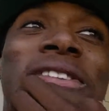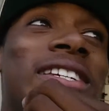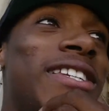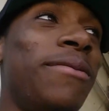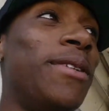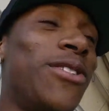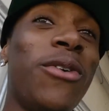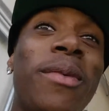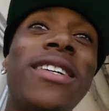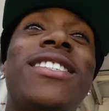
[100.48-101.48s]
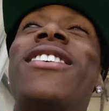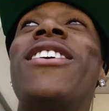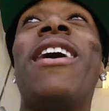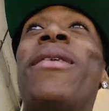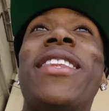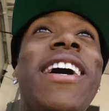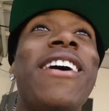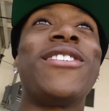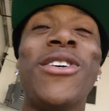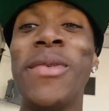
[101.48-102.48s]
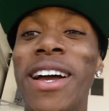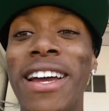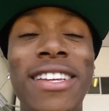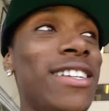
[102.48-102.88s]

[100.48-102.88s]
this gives me so much. I'm about to have so many ideas.